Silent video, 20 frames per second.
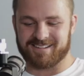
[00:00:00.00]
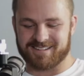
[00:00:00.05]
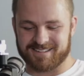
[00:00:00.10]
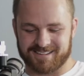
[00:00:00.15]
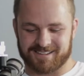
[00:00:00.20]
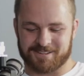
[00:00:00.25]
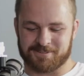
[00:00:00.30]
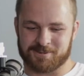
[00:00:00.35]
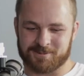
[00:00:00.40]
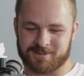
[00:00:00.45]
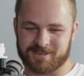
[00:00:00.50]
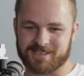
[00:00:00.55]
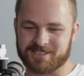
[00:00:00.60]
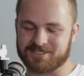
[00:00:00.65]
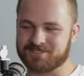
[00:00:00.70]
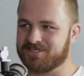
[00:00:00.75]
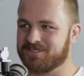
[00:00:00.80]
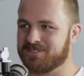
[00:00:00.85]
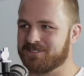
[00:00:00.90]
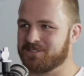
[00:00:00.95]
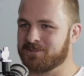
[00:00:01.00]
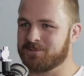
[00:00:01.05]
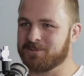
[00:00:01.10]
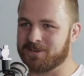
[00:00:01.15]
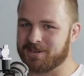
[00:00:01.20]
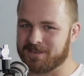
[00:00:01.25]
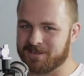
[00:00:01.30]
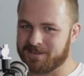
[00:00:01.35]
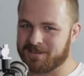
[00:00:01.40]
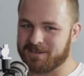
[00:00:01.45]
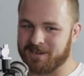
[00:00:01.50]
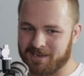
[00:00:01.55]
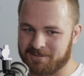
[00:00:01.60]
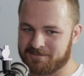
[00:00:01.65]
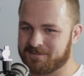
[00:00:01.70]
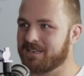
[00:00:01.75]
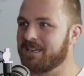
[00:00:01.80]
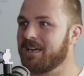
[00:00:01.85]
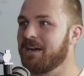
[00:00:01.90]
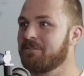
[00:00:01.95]
I know if you want to get strong at squat, like
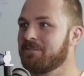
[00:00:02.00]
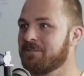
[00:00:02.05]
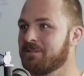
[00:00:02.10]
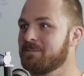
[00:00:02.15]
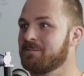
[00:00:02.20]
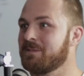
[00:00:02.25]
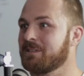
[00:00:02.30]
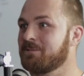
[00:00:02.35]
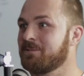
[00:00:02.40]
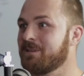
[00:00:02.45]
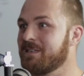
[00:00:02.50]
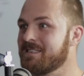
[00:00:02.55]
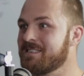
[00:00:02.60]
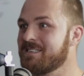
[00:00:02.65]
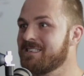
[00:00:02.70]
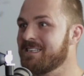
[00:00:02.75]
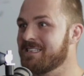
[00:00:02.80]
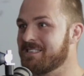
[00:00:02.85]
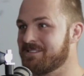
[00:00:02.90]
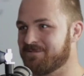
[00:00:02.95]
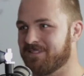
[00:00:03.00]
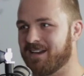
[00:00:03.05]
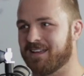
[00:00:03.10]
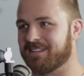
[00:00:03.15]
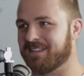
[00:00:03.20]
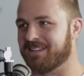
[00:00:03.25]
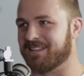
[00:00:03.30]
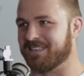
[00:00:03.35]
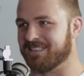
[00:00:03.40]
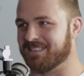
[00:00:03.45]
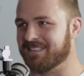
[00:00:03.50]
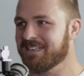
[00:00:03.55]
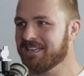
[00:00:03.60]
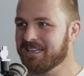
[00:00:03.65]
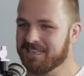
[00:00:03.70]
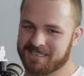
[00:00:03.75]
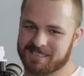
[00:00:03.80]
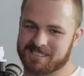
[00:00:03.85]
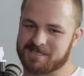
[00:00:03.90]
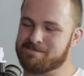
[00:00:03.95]
recover in between sets rather than
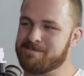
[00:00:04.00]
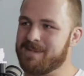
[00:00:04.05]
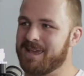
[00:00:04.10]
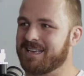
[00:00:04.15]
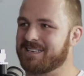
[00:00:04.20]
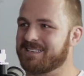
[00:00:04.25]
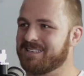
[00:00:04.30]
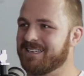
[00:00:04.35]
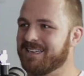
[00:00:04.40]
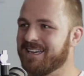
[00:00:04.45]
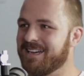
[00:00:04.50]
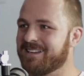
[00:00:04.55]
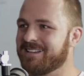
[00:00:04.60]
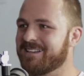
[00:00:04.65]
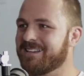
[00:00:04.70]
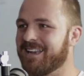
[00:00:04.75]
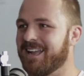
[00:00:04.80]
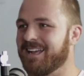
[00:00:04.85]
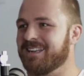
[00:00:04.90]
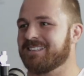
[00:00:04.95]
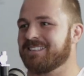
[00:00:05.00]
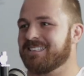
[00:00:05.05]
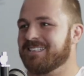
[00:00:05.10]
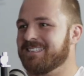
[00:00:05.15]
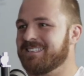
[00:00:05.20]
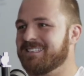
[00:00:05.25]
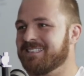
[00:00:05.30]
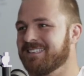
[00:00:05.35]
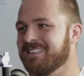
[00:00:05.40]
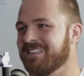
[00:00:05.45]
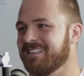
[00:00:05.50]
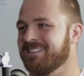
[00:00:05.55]
just maxing out in lunges,